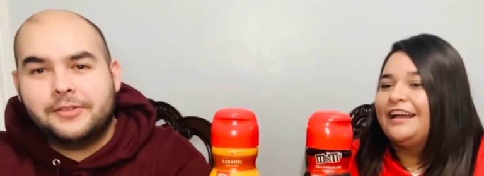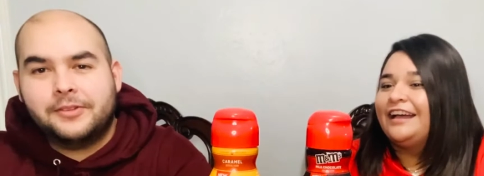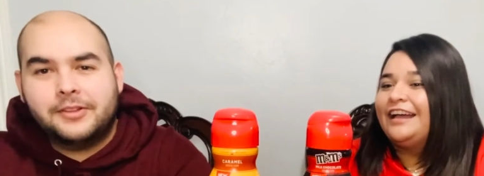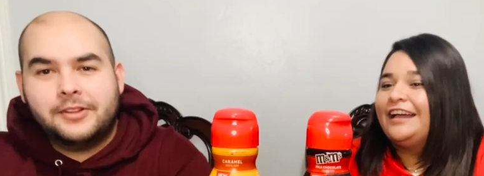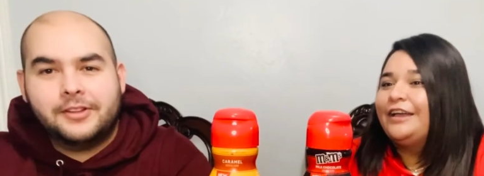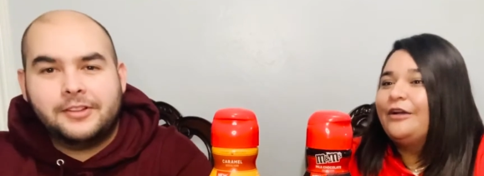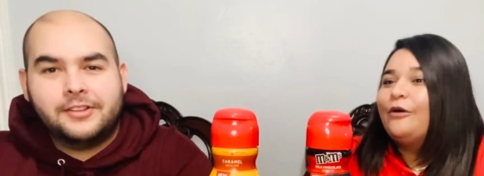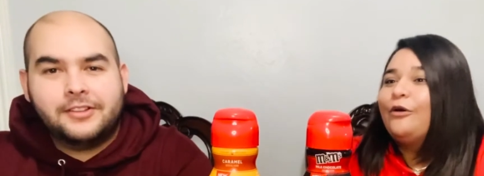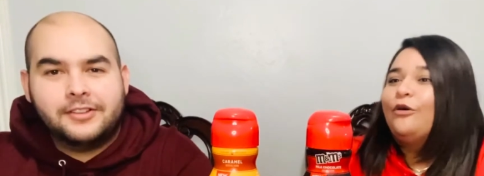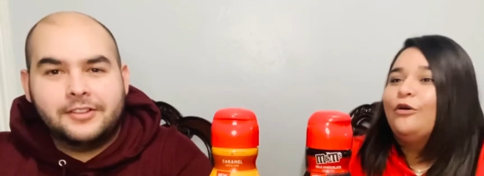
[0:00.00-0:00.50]

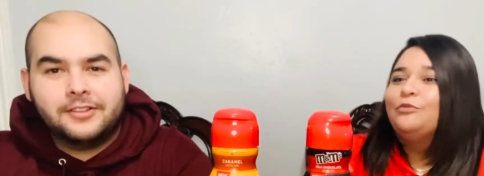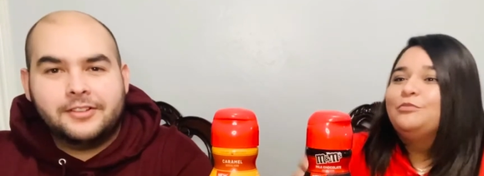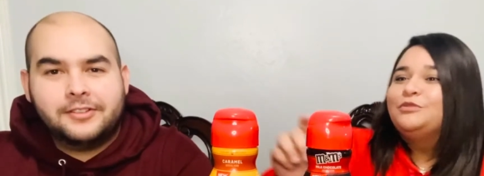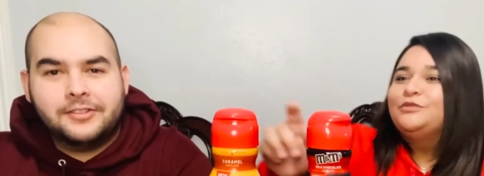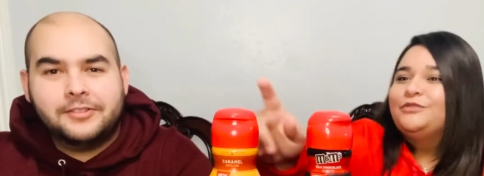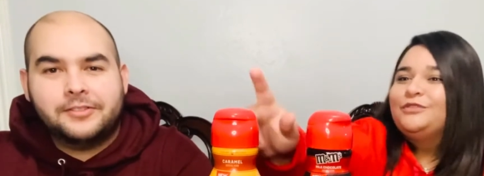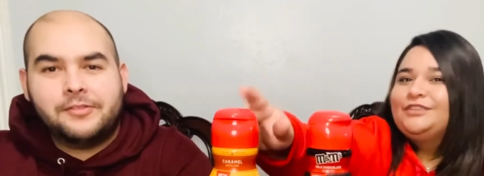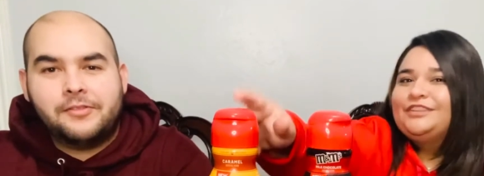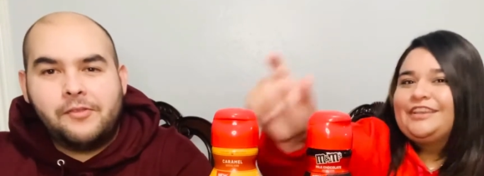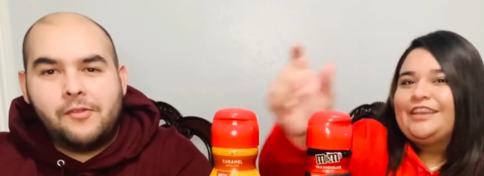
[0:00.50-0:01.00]
Speaker 1: high hopes
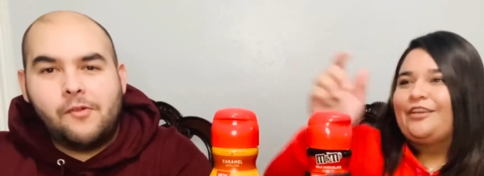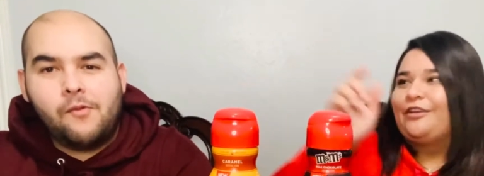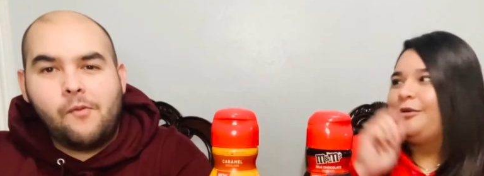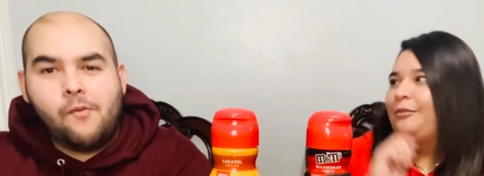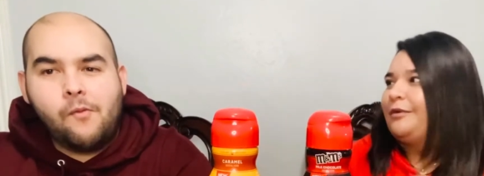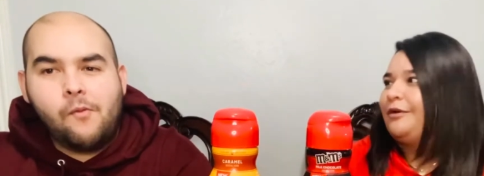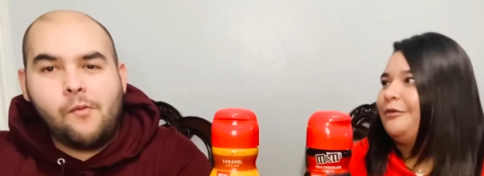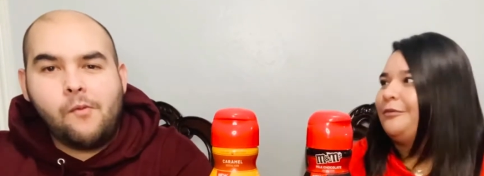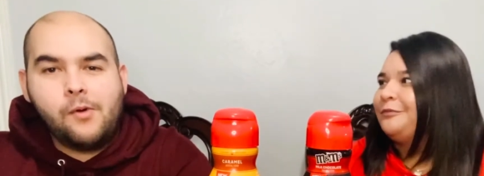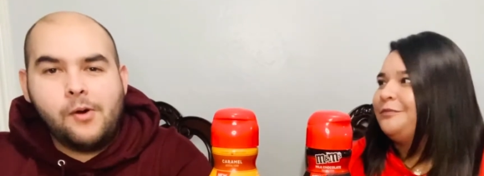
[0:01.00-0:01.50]
for the
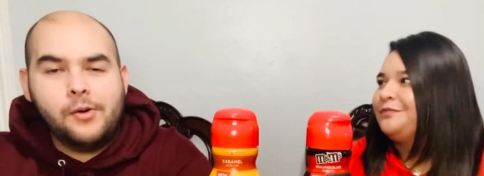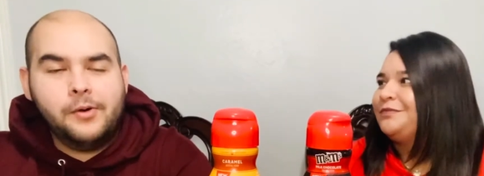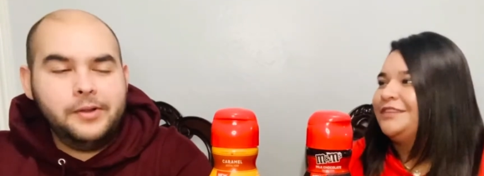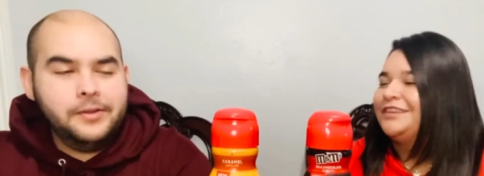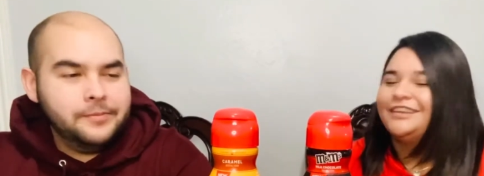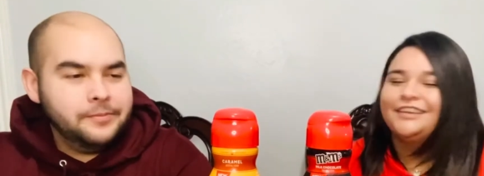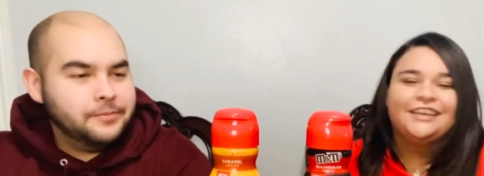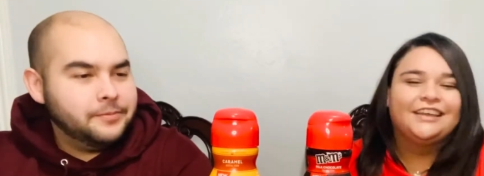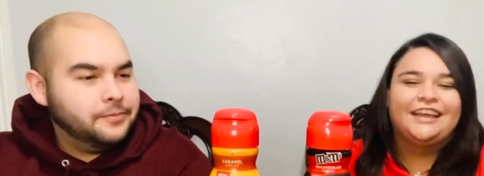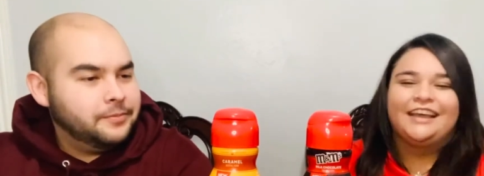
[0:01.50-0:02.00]
caramel. Mm-hmm.
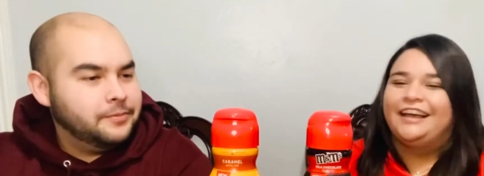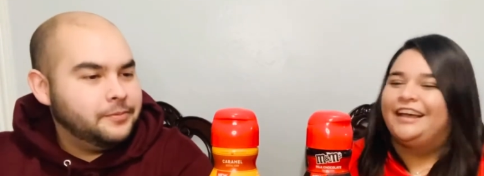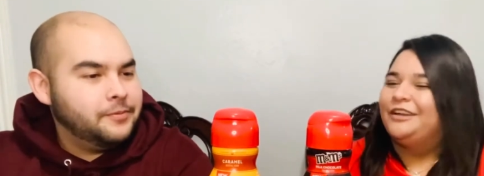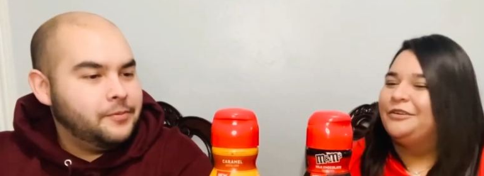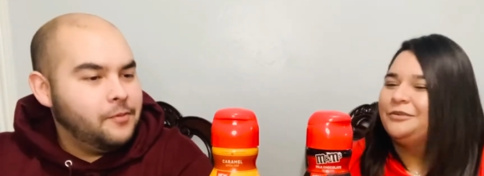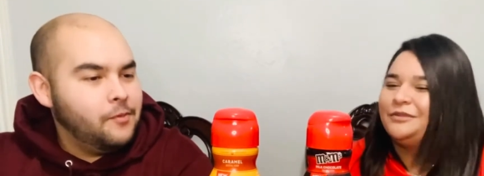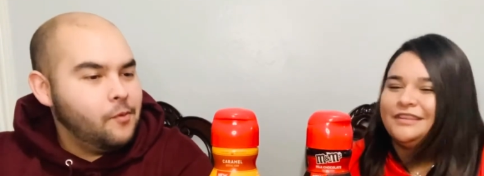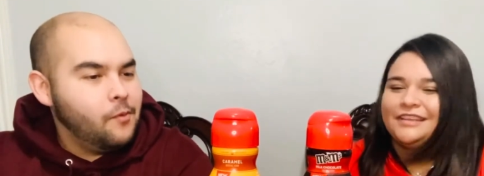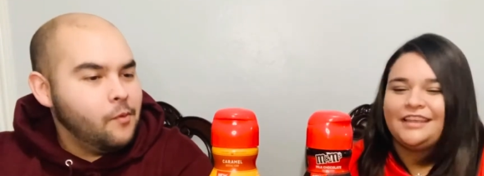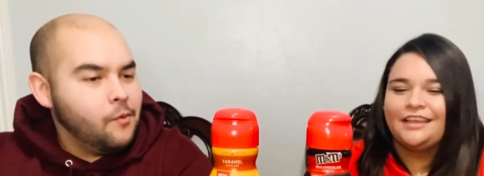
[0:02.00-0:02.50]
I
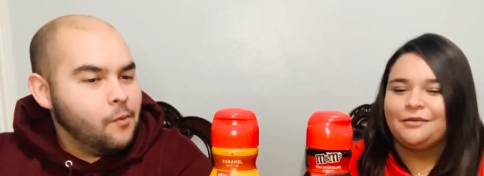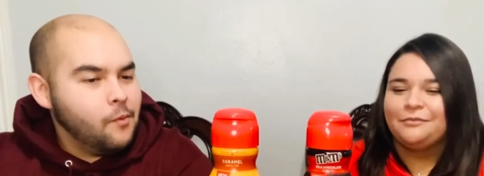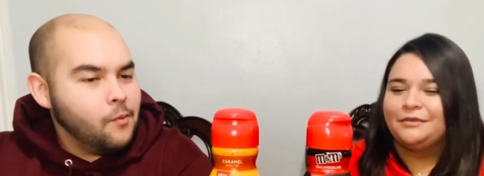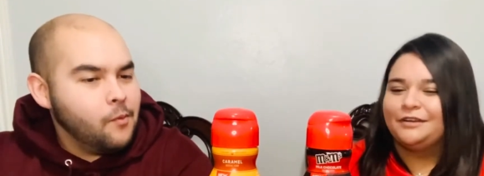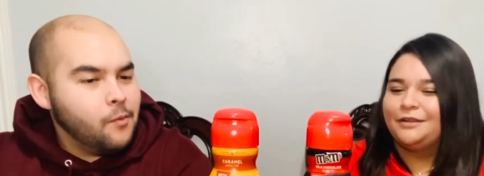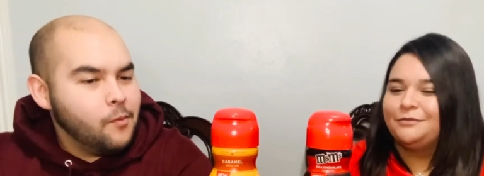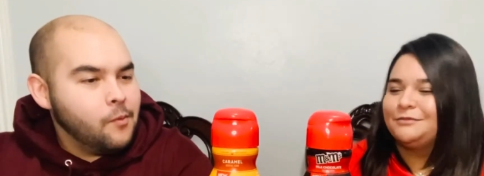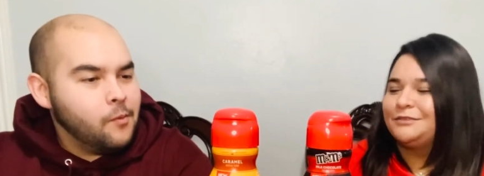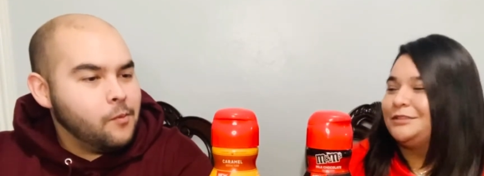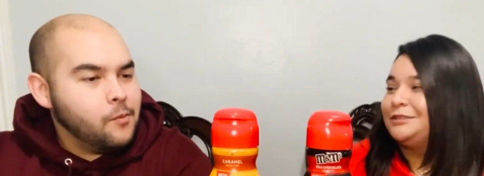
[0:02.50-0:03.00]
don't think
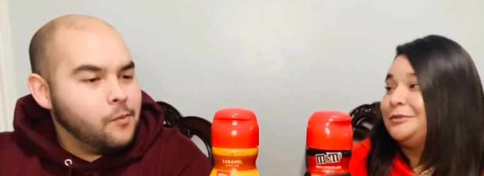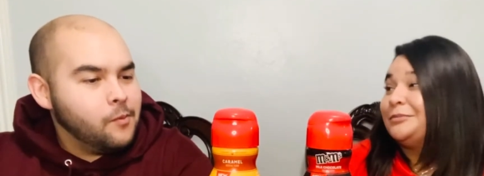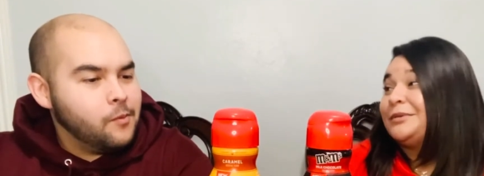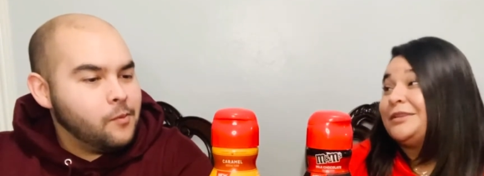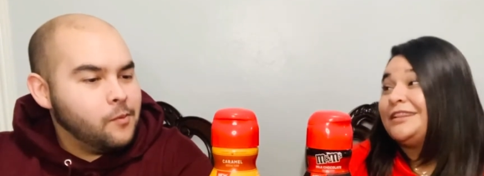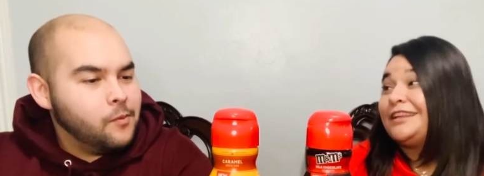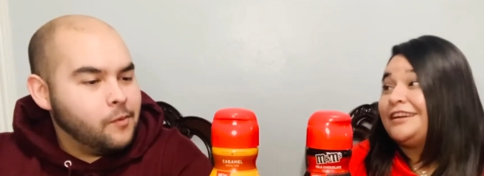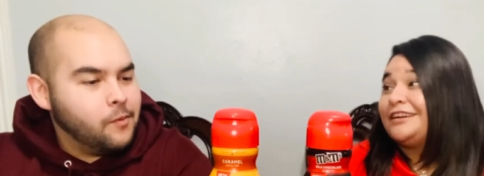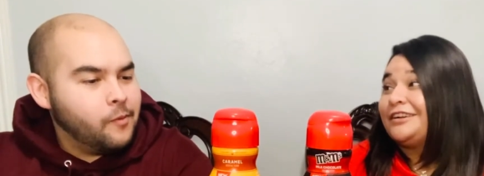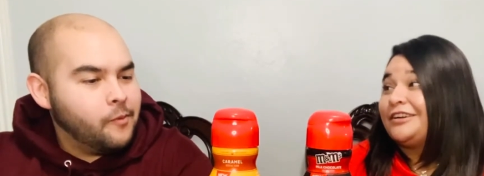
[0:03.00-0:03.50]
M&M's gonna be
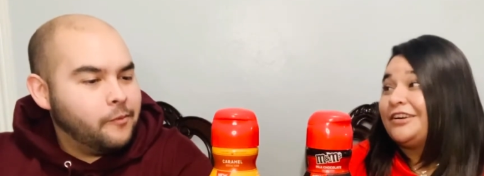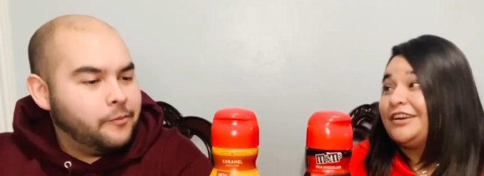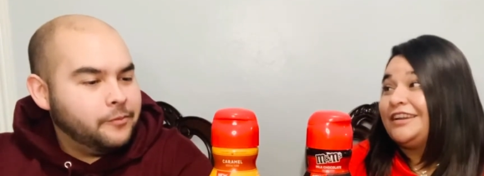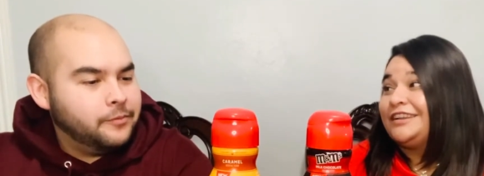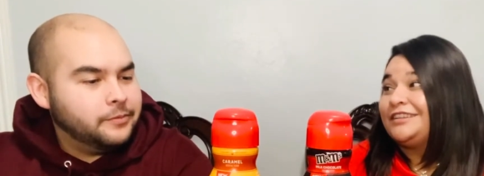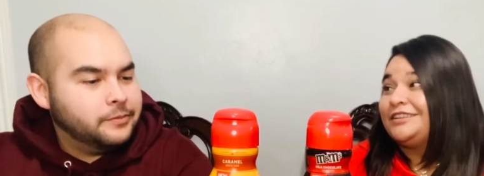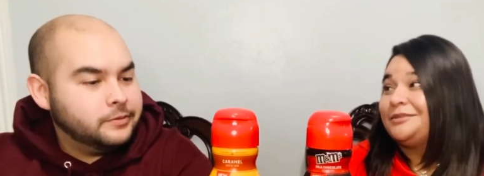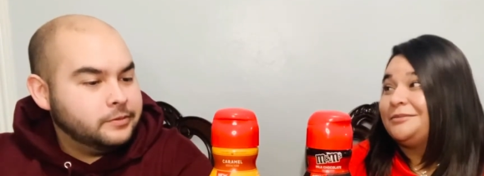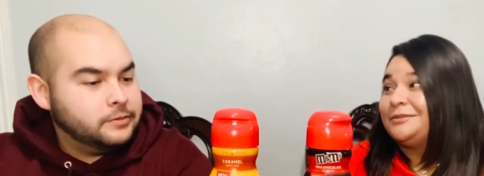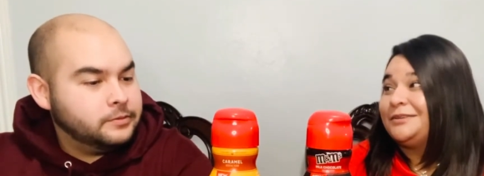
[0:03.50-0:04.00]
that great,
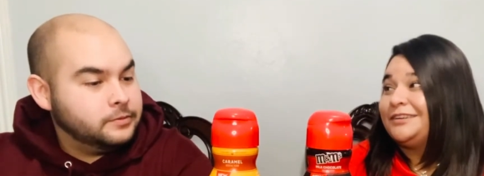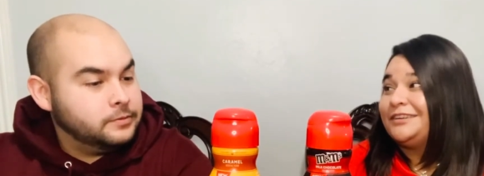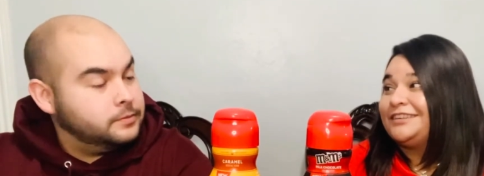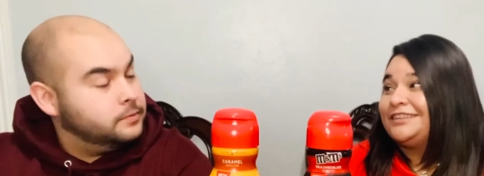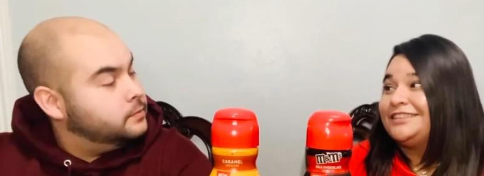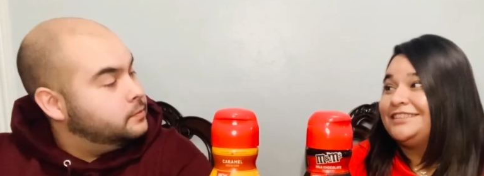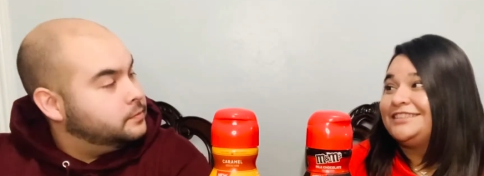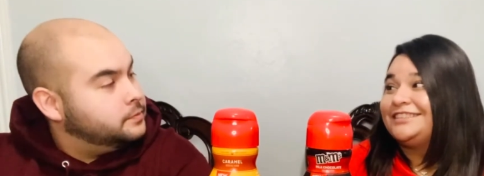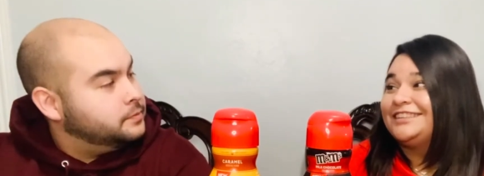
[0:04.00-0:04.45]
to be honest.